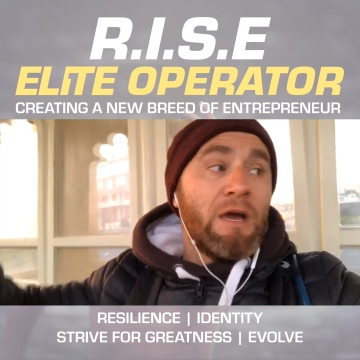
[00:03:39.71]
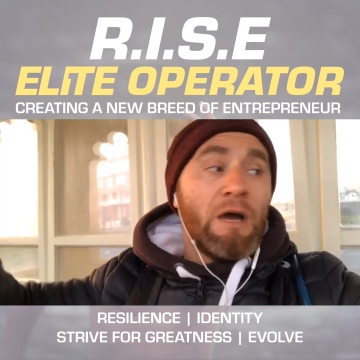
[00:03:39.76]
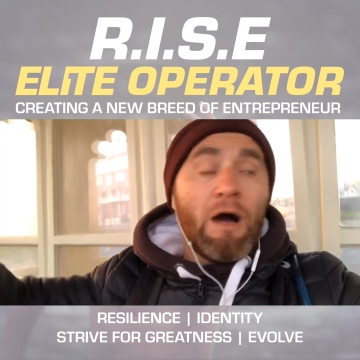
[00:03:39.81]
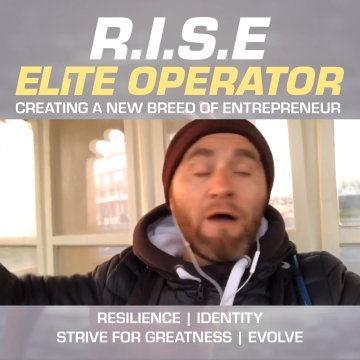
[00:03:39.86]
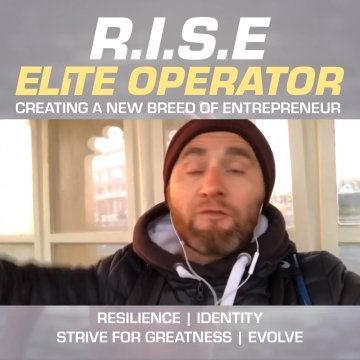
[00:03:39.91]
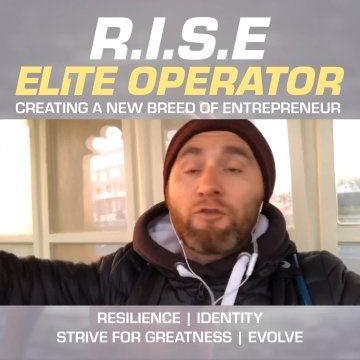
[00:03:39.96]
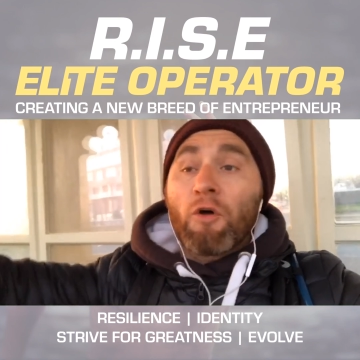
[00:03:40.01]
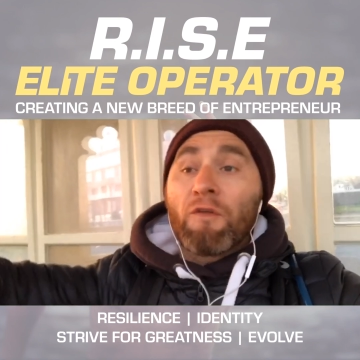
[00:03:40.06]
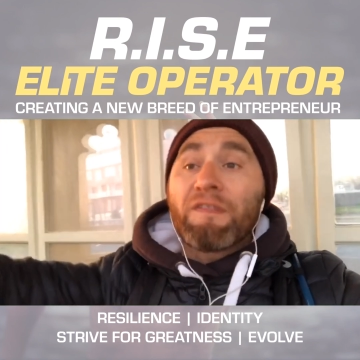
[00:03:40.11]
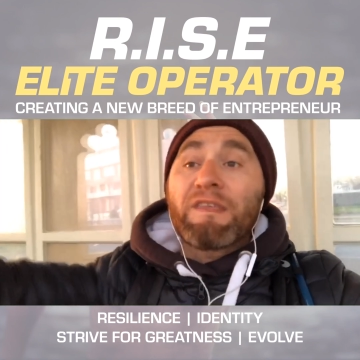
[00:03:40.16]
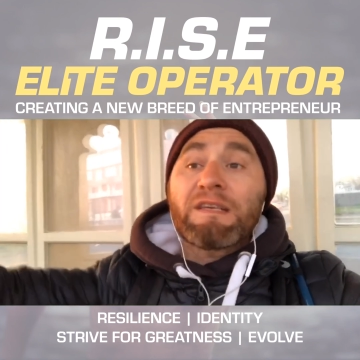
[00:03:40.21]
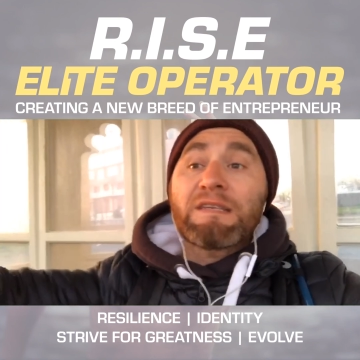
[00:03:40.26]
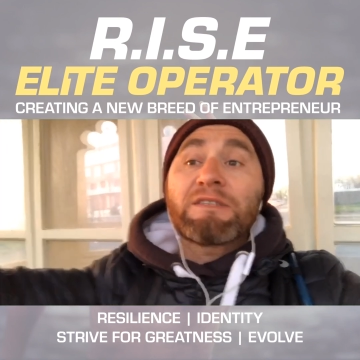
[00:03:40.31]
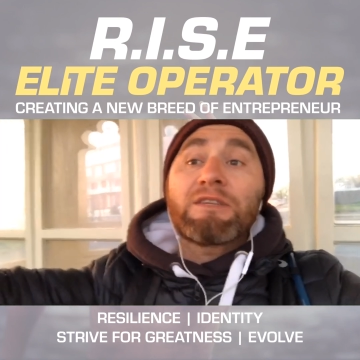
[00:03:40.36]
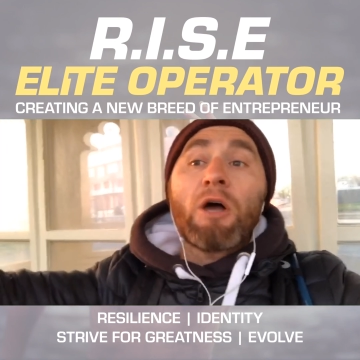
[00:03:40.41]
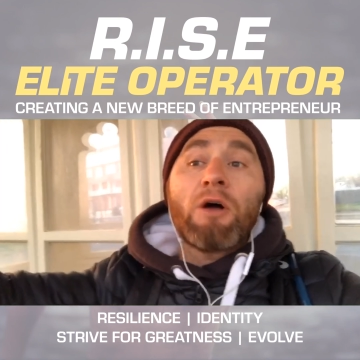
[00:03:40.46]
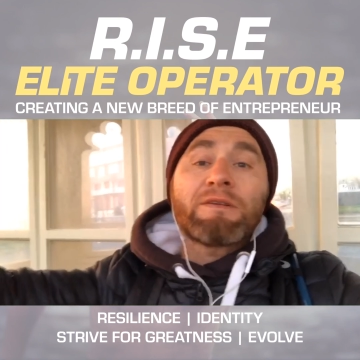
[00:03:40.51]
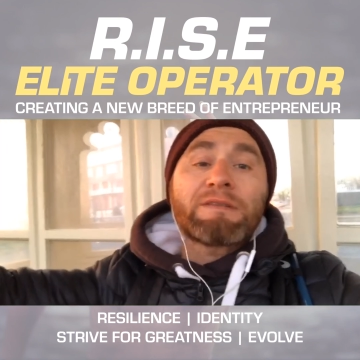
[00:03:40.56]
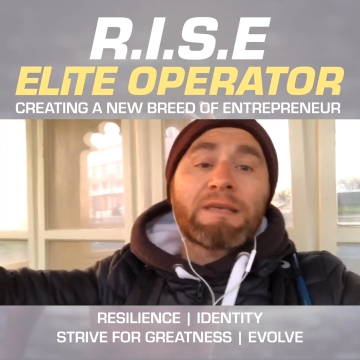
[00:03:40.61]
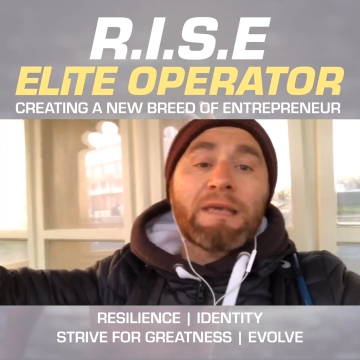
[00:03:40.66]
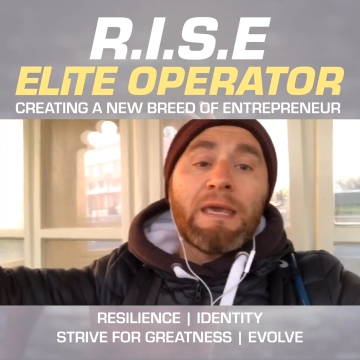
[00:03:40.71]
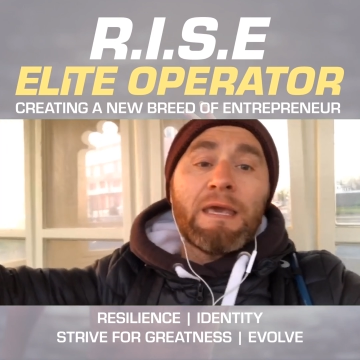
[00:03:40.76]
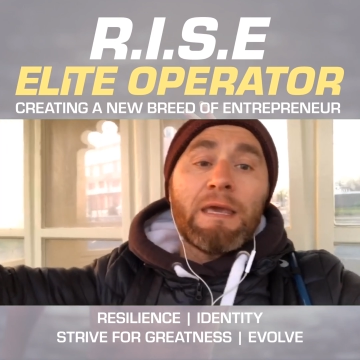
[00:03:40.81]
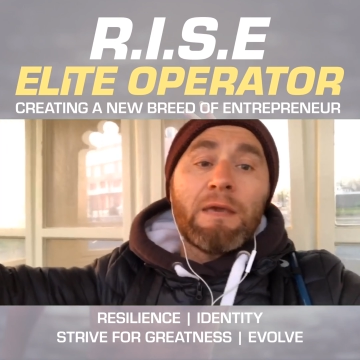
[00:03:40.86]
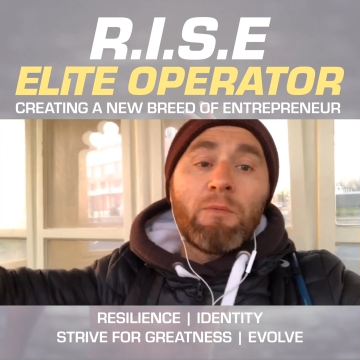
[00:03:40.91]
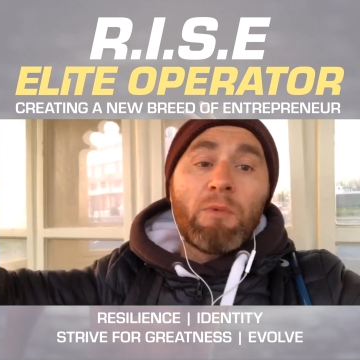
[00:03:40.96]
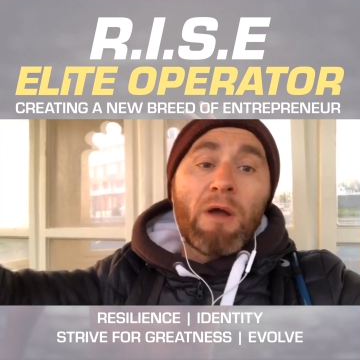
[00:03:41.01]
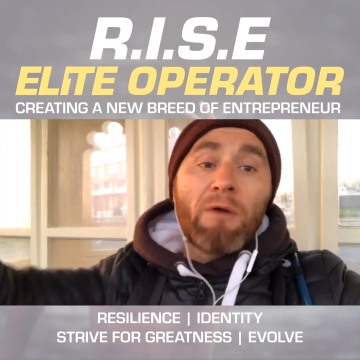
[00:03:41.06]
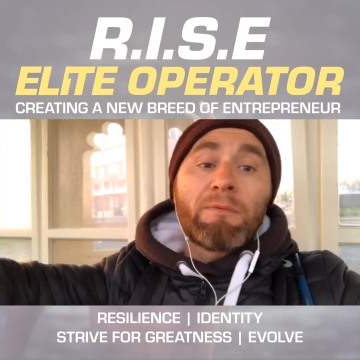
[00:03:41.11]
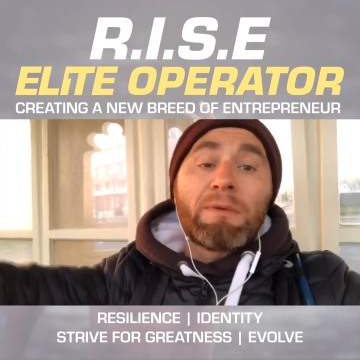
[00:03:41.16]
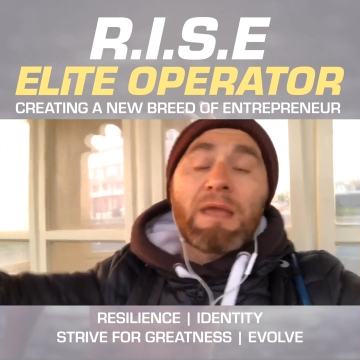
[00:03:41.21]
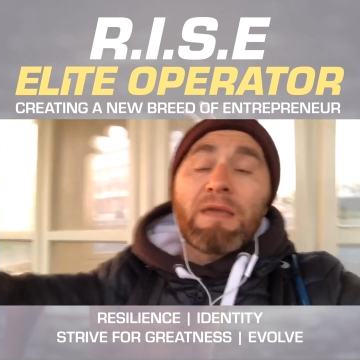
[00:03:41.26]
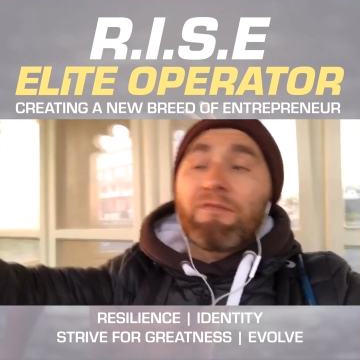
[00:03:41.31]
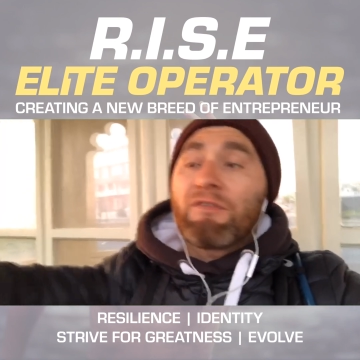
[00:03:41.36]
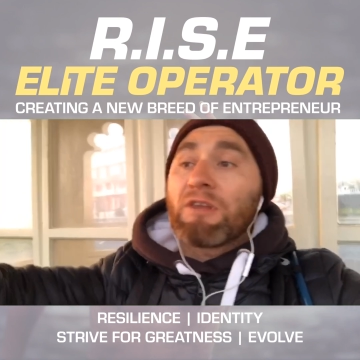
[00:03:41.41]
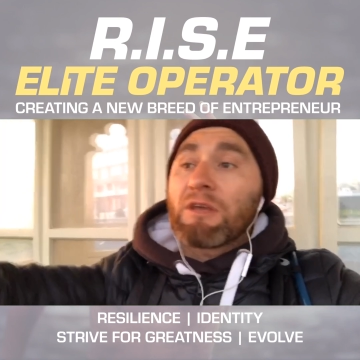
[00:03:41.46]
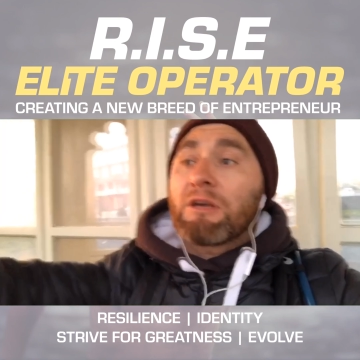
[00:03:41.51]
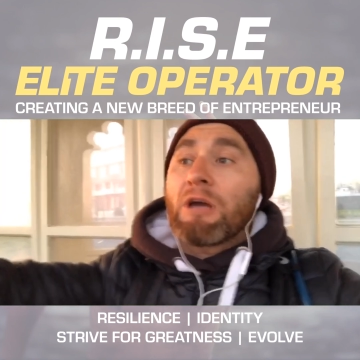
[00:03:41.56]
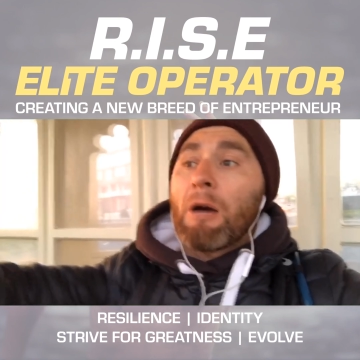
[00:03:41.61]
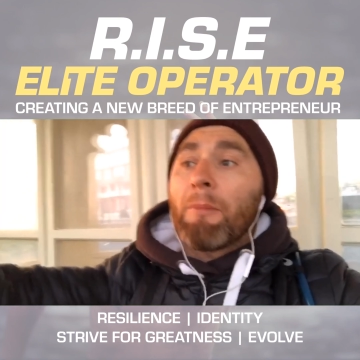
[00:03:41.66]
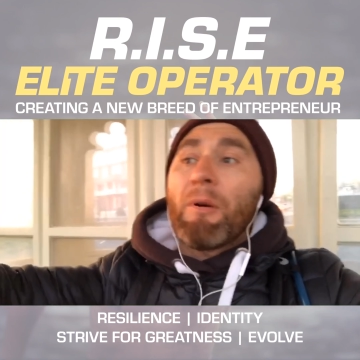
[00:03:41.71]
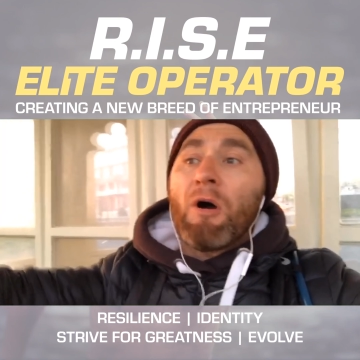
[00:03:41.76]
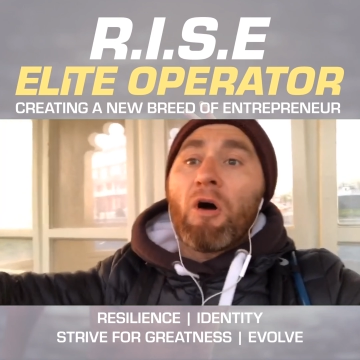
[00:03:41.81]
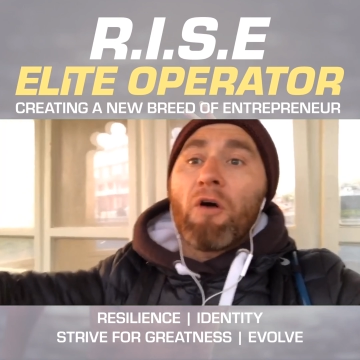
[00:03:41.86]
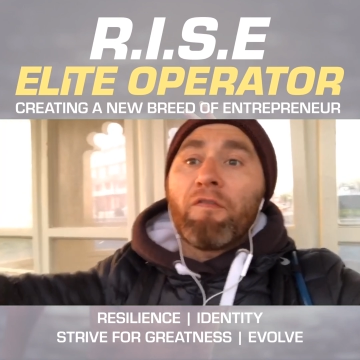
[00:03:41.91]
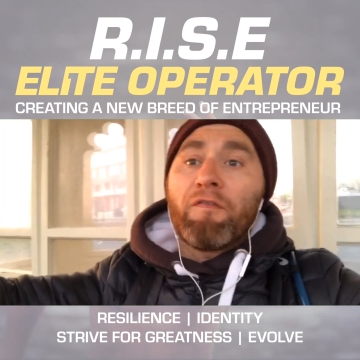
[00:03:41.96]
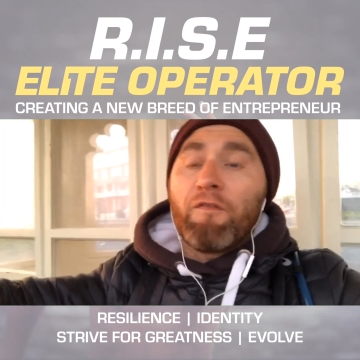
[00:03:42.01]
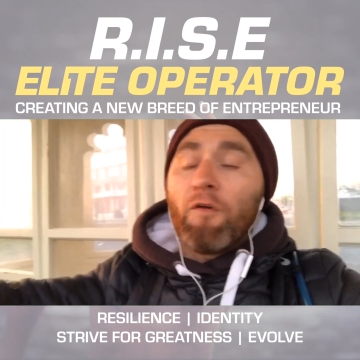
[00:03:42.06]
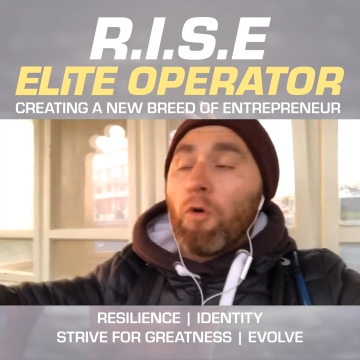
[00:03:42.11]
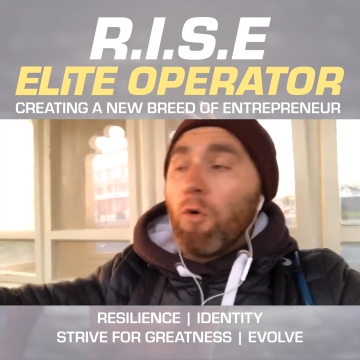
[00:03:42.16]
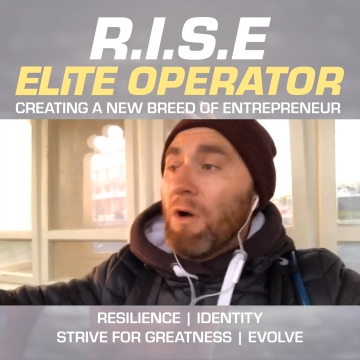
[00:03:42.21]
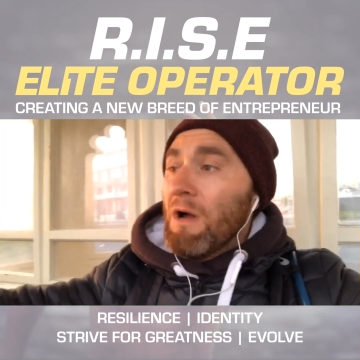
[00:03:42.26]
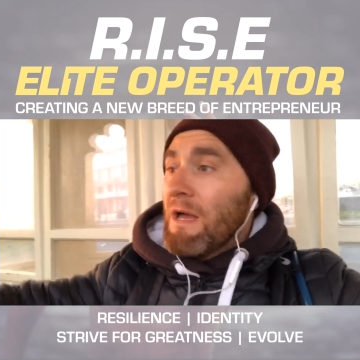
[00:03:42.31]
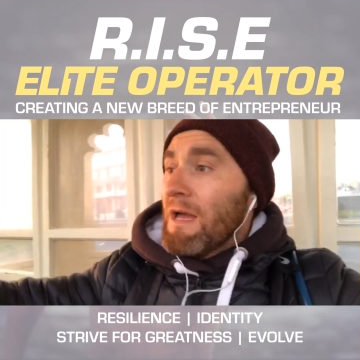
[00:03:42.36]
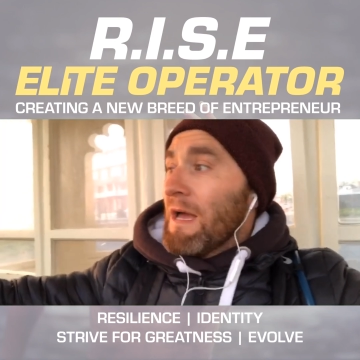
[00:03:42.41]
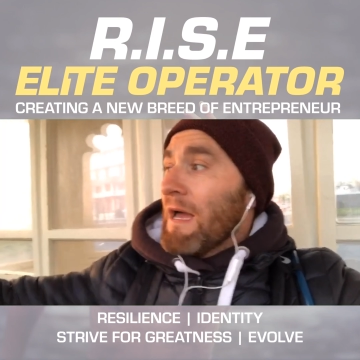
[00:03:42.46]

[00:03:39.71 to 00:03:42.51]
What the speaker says: I've got this task here where I'm leaving the cup half full,